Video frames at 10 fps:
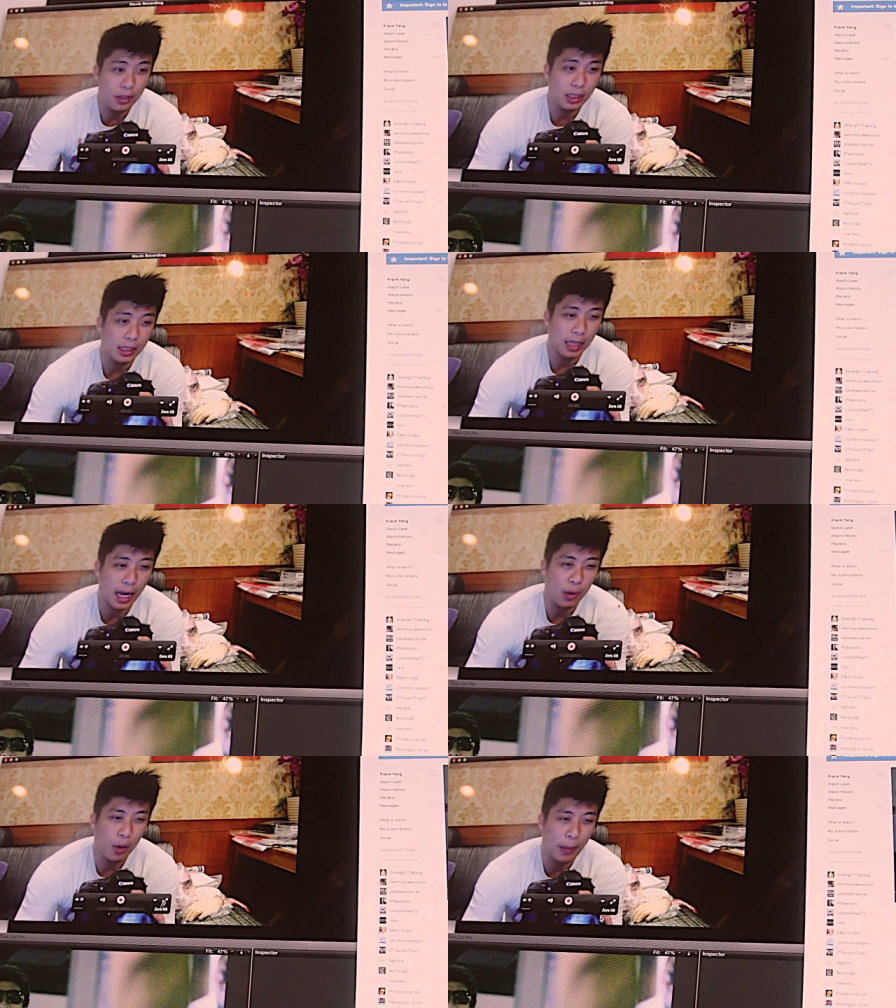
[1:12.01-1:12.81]
thing that,
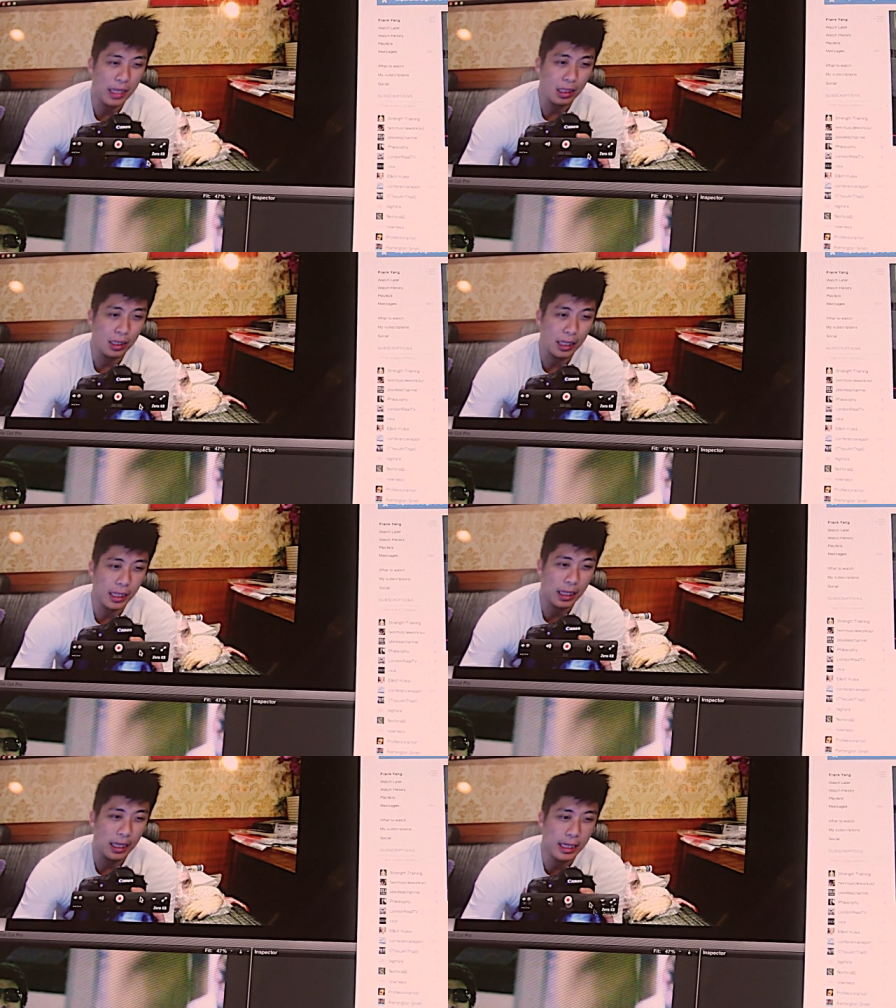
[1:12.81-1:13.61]
well, basically
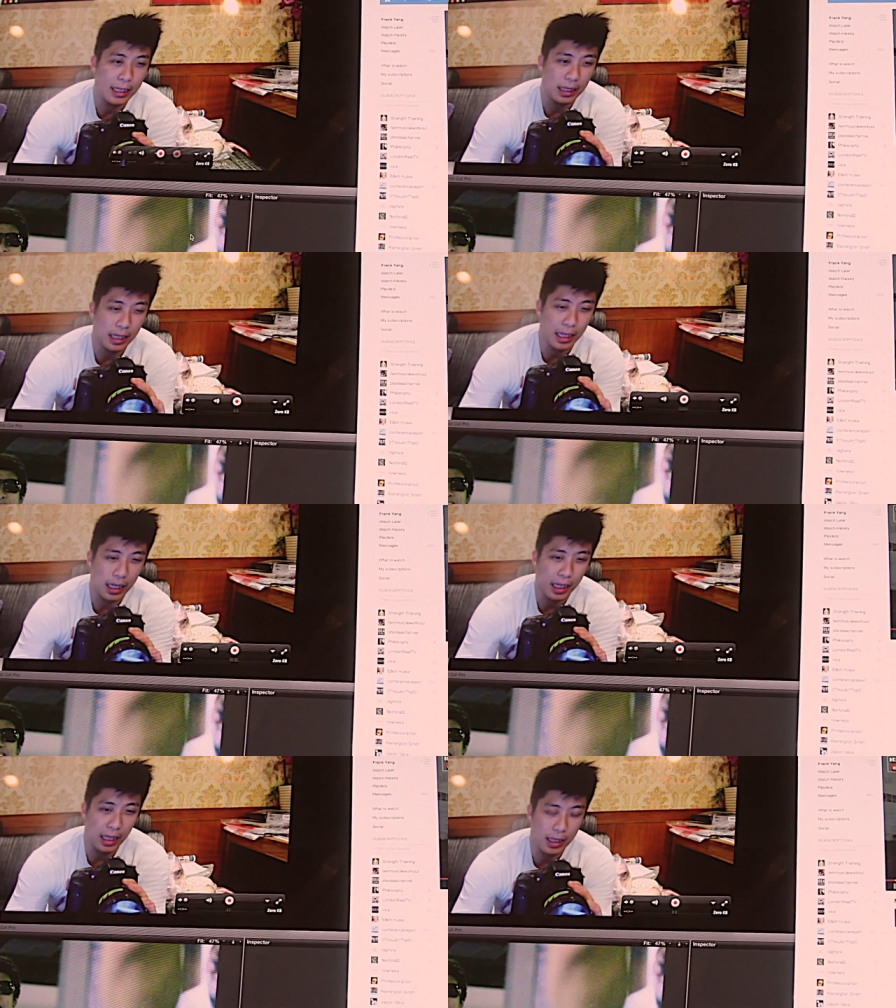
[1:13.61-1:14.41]
he's,
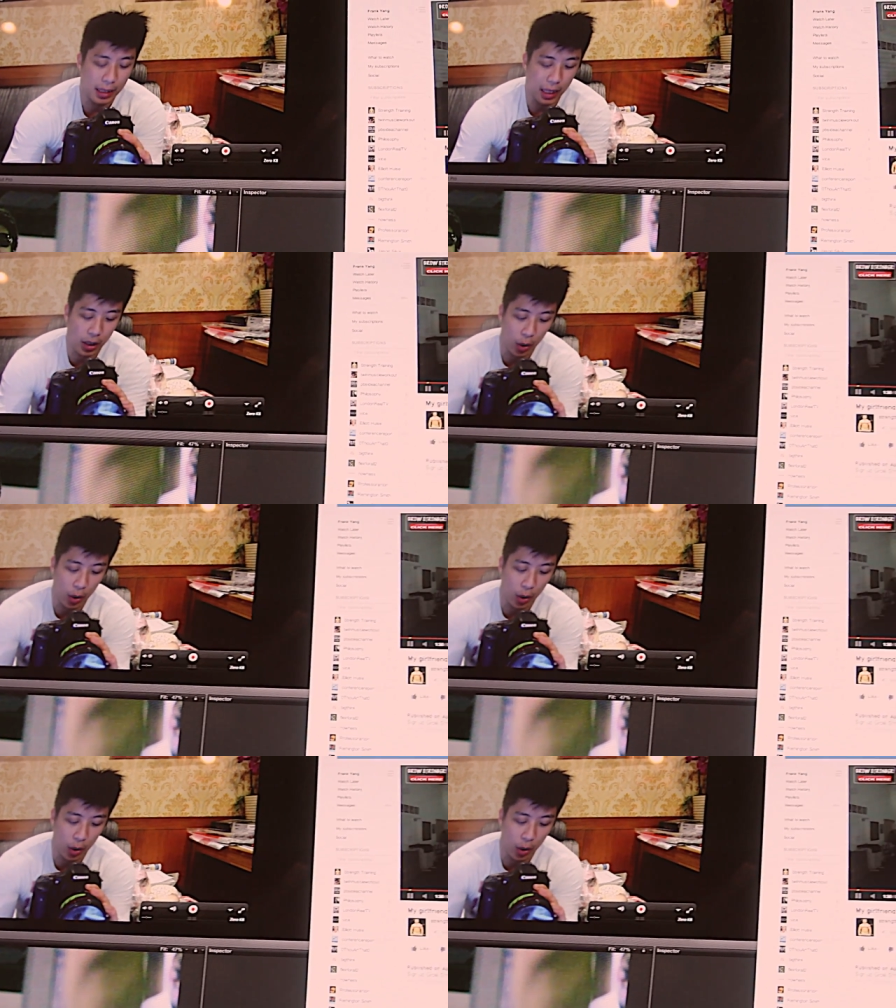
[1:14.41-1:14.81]
he, he's uh, told